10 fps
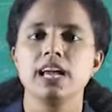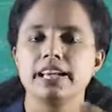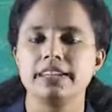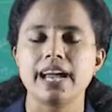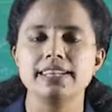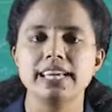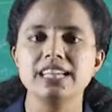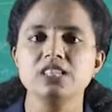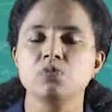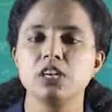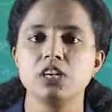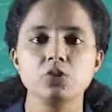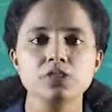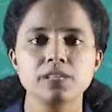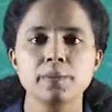In that case, we
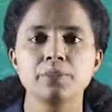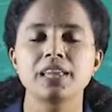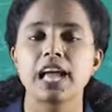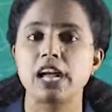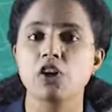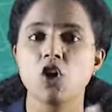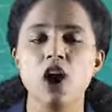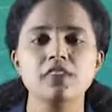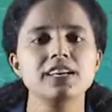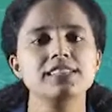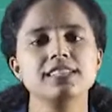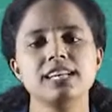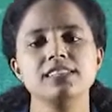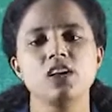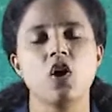use a convex
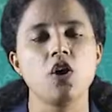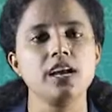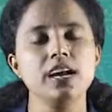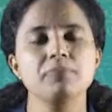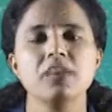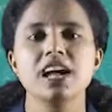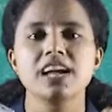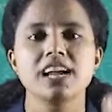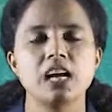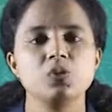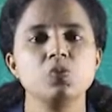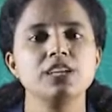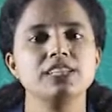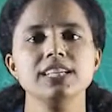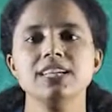lens or a
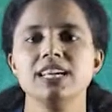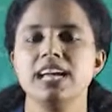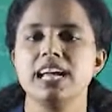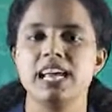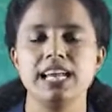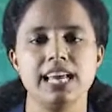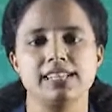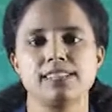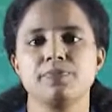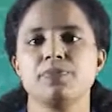converging lens.